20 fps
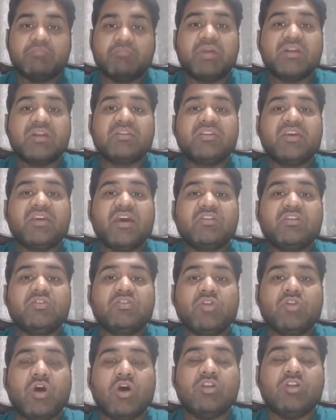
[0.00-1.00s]
but they are
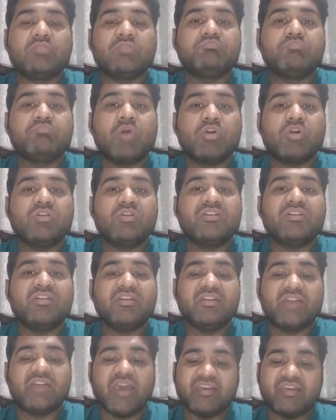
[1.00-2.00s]
not
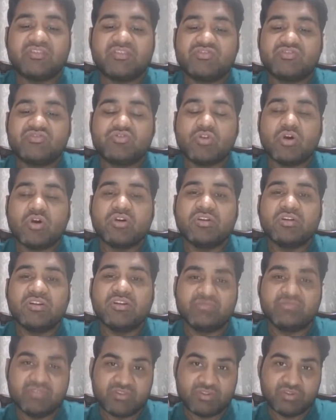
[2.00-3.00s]
bonded as
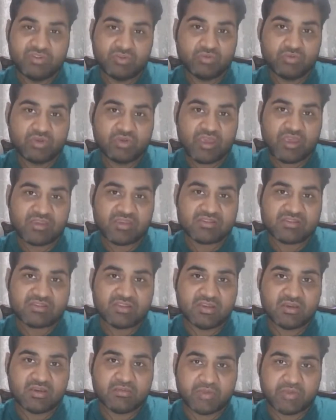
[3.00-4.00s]
strongly with you as
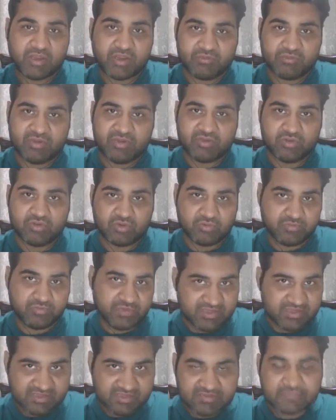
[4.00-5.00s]
the primary group
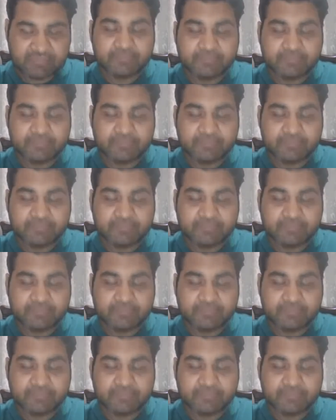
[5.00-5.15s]
is,